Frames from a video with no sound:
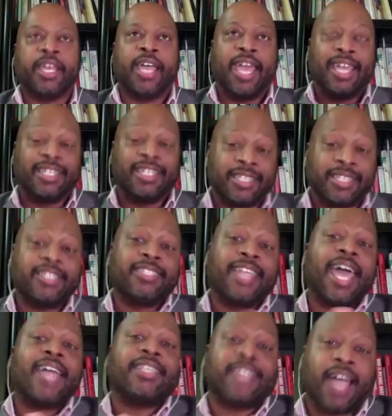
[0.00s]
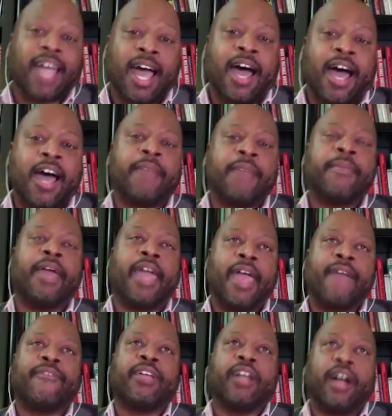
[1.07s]
And since that time,
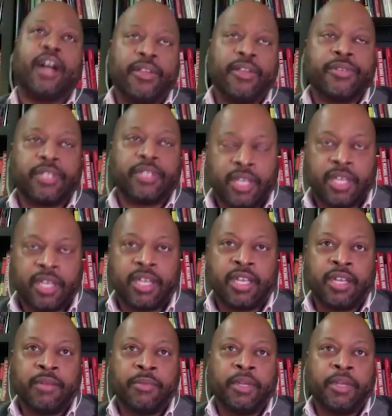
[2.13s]
every other team,